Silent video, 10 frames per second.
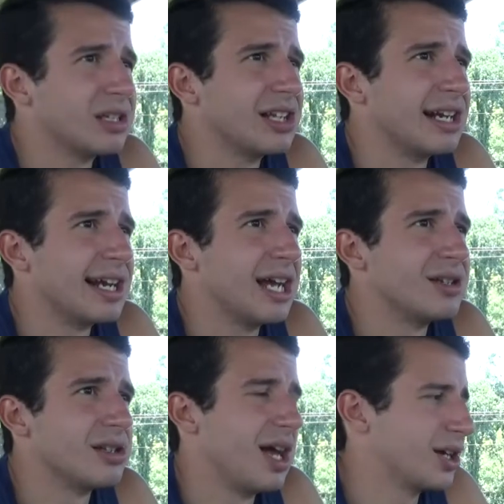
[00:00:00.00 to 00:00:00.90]
cleaning out
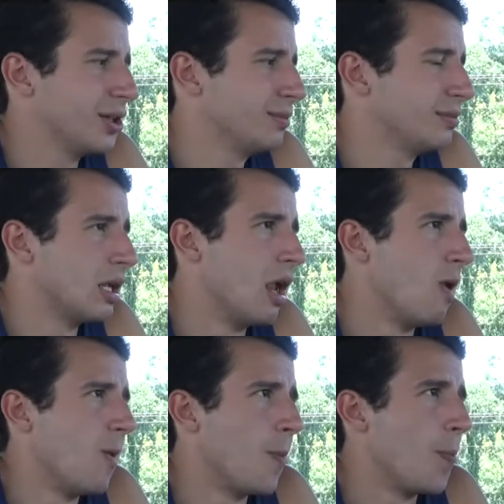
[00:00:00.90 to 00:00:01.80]
his locker.
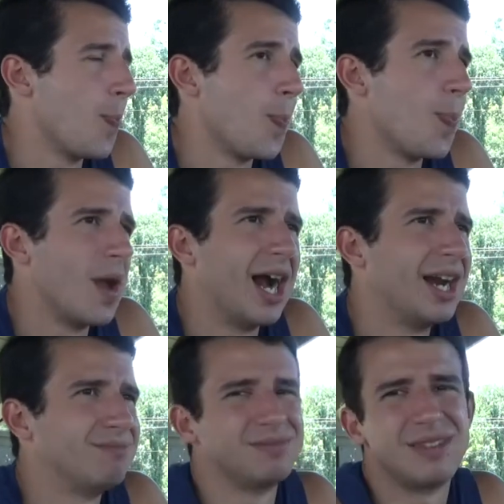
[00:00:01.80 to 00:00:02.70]

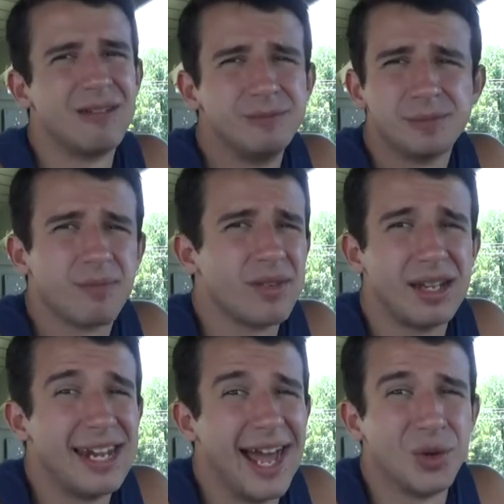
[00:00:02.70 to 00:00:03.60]
I,
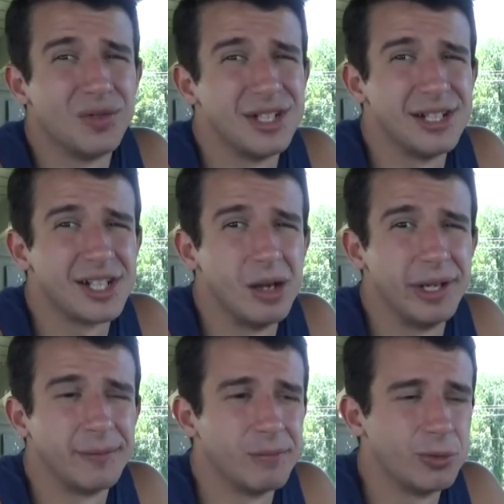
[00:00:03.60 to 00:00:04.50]
he had to have seen it
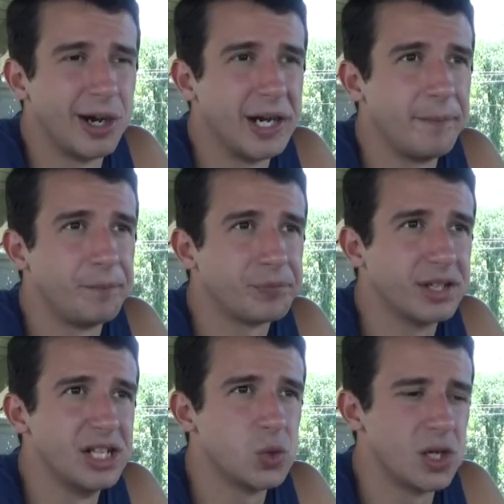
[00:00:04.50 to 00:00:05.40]
coming, right? This